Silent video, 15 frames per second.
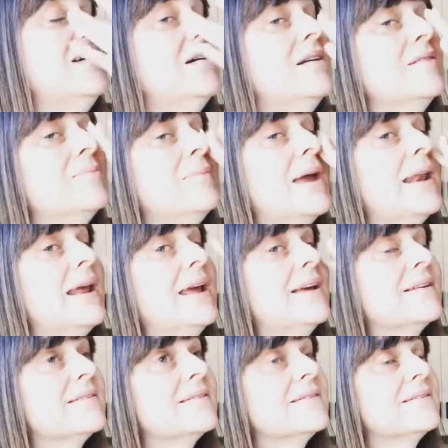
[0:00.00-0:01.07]

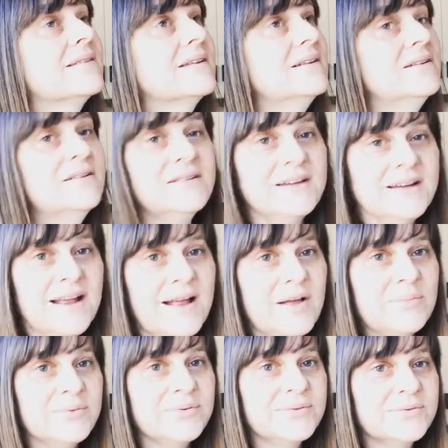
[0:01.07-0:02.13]
Cosmetics. Look it
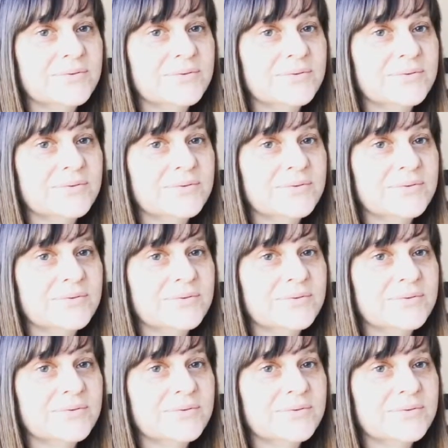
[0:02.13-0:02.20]
up.